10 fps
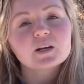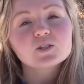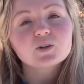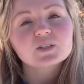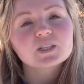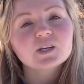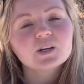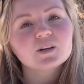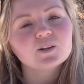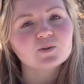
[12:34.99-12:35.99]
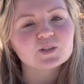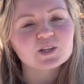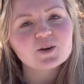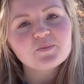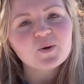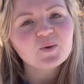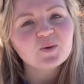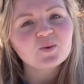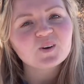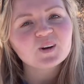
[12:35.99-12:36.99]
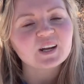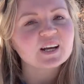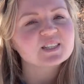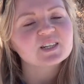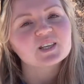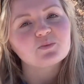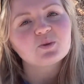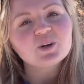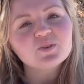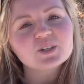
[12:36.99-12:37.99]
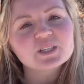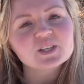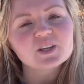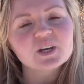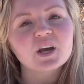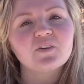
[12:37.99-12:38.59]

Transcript: As you can see, it includes nimbo in the word, and as I said previously,